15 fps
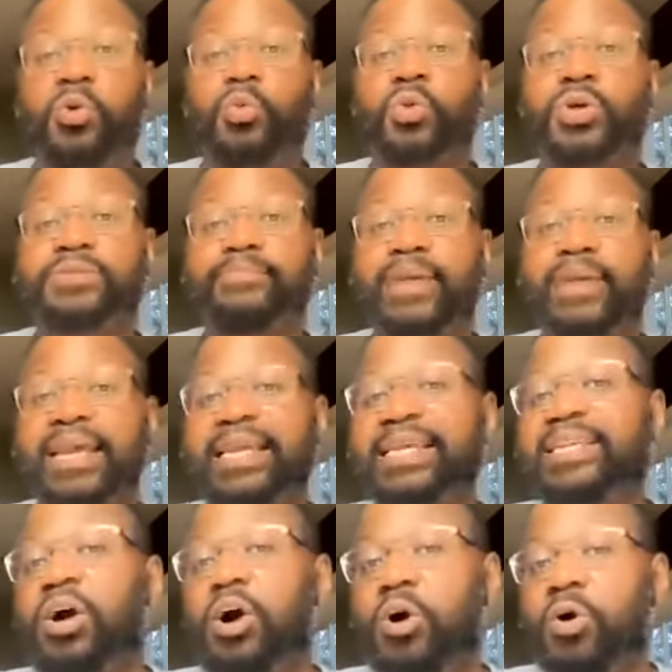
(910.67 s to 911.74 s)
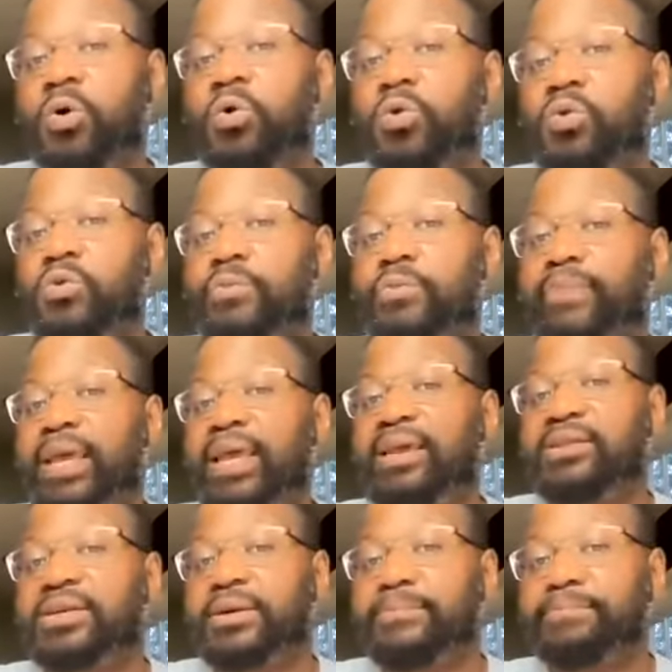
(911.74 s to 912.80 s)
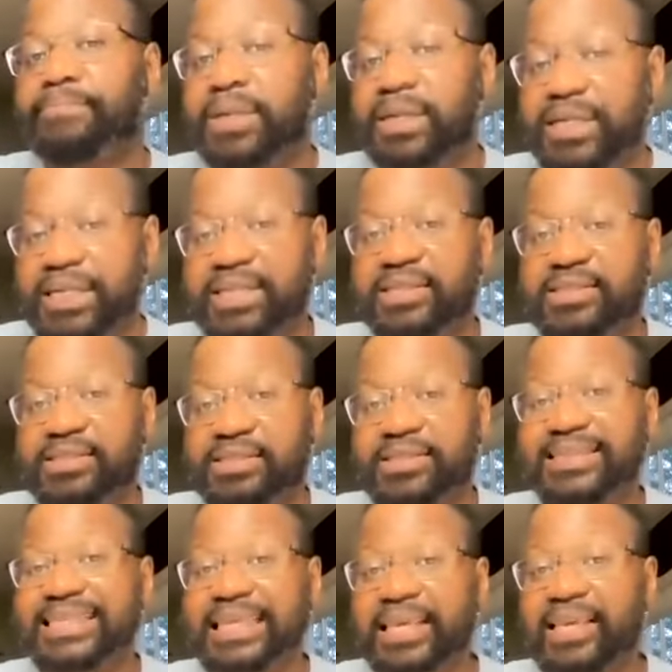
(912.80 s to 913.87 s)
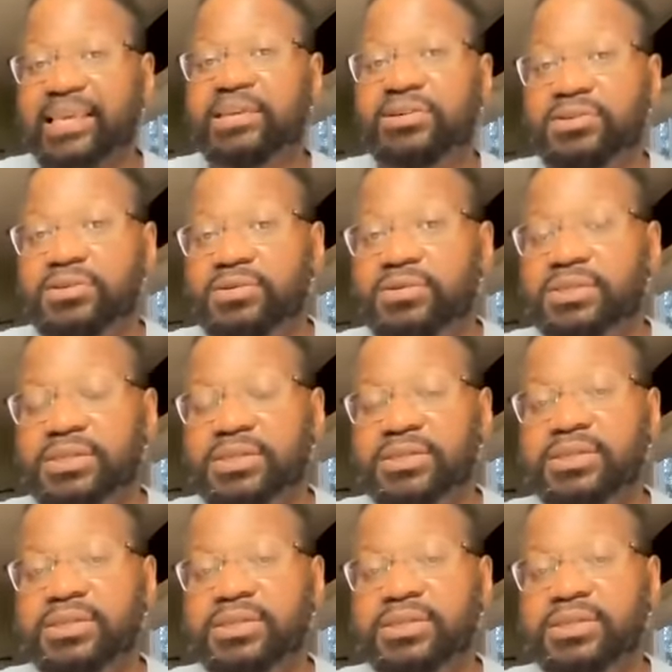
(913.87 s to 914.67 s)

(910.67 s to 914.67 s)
was made whole, made complete, healed